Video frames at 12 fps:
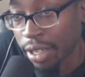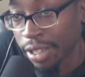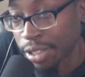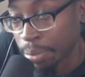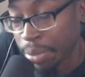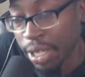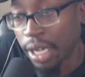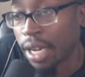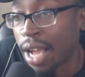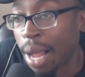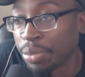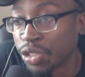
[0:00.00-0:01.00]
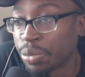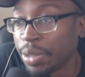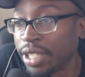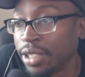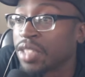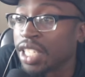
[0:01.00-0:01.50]
That's a big
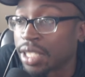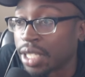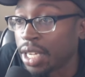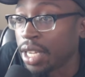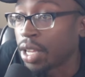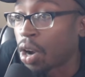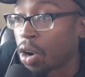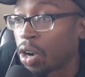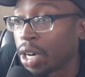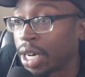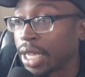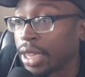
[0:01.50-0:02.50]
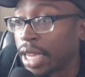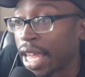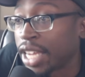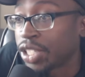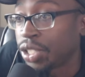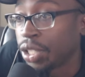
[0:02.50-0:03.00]
accomplishment. To seeing our
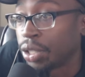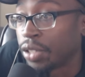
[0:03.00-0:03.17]
last year